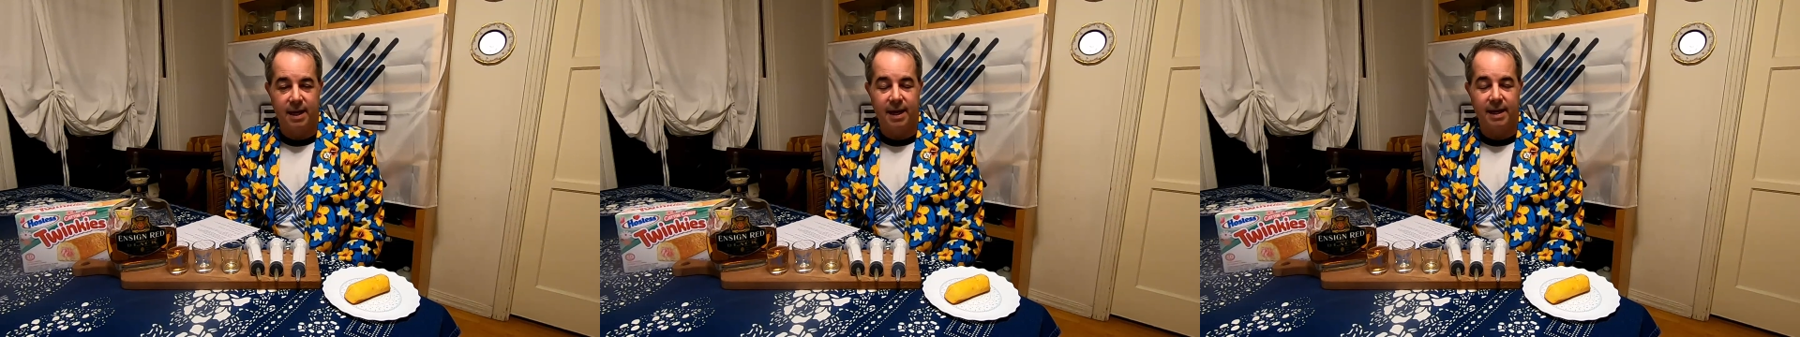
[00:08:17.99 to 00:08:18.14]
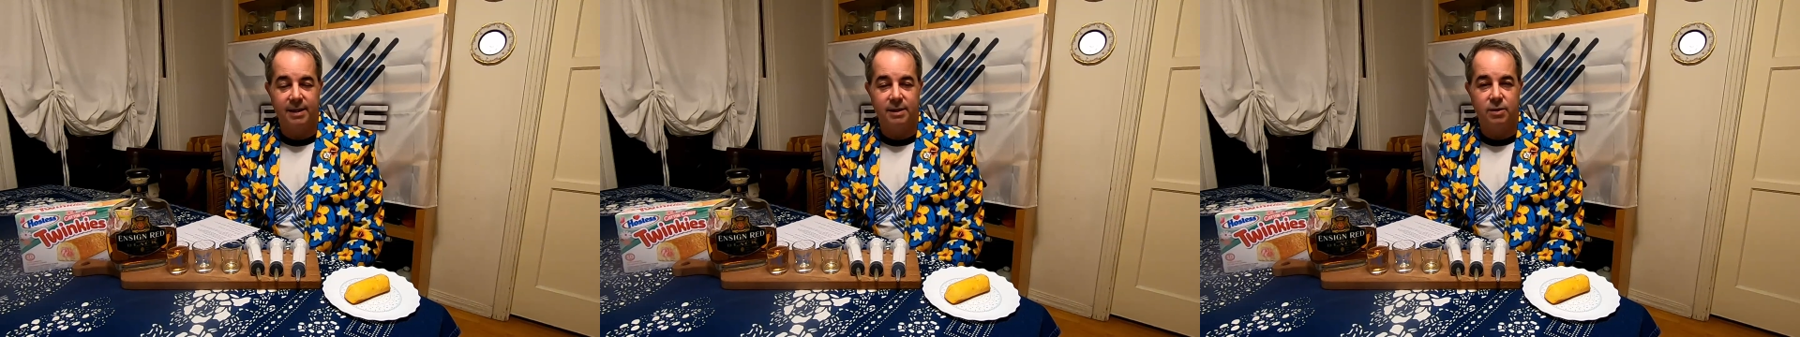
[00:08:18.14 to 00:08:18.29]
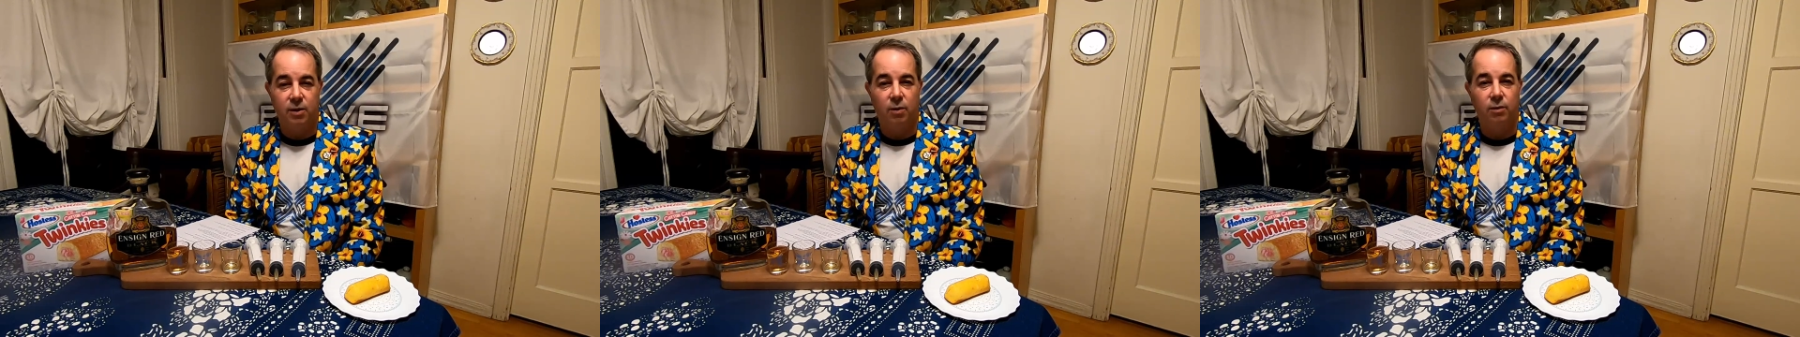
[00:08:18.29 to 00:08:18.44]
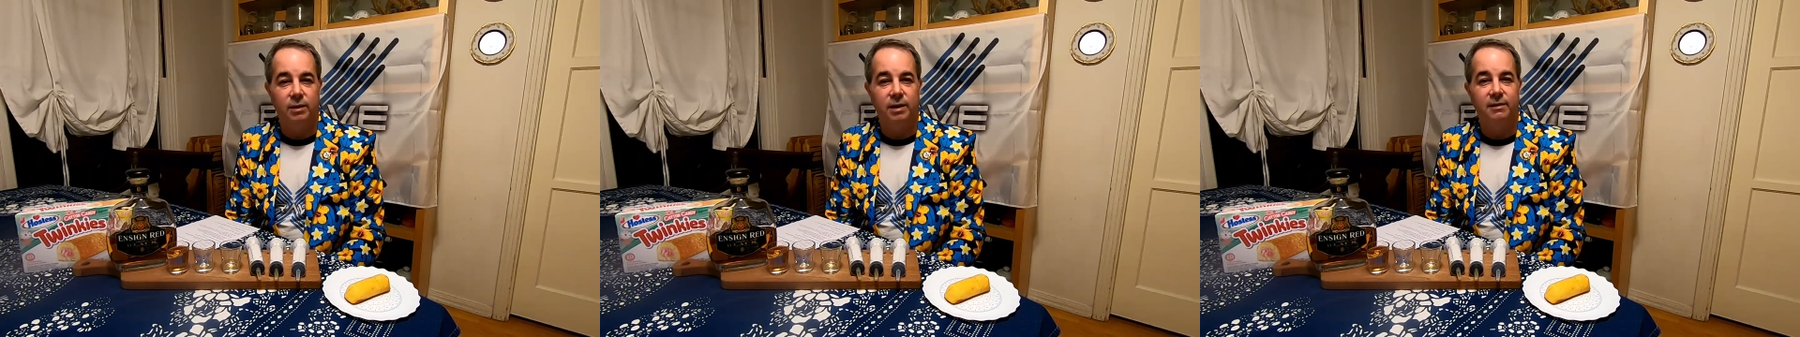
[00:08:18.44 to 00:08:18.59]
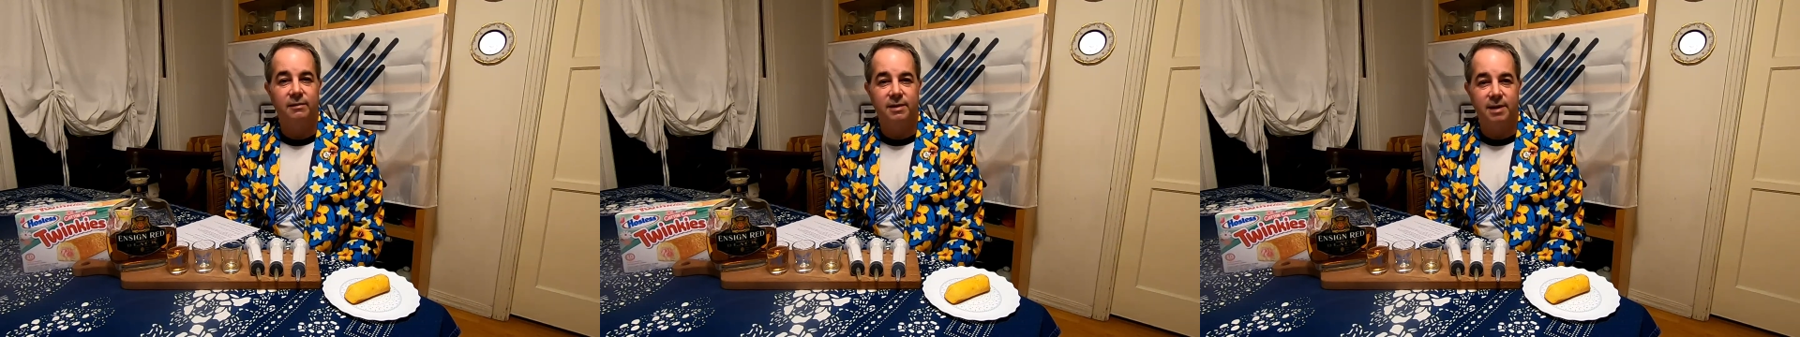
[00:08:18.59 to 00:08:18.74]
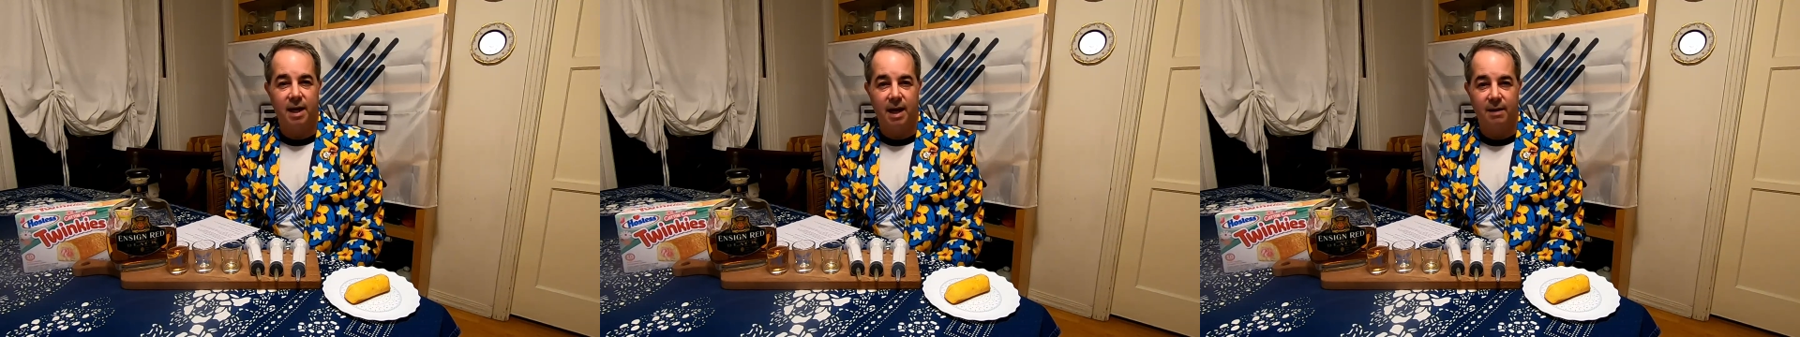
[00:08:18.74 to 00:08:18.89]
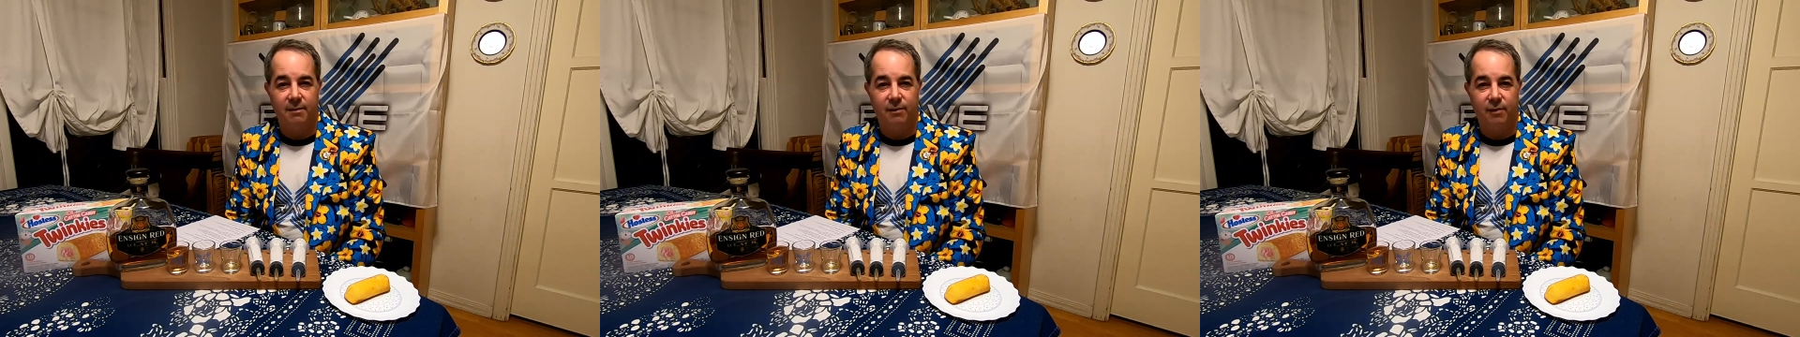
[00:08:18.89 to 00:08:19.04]
and don't leave
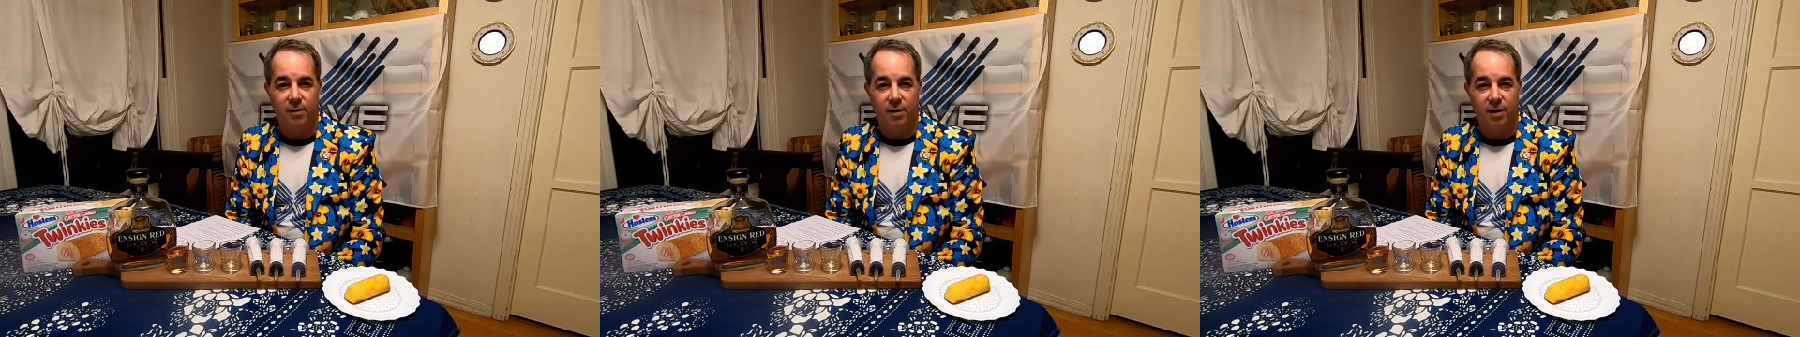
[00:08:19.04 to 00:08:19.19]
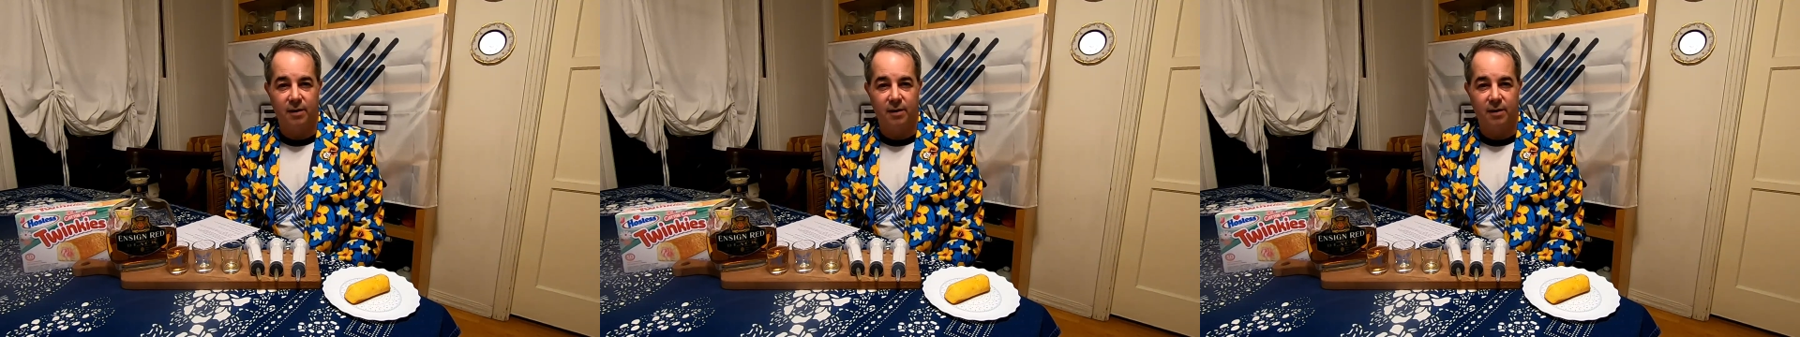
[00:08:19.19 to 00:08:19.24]
time for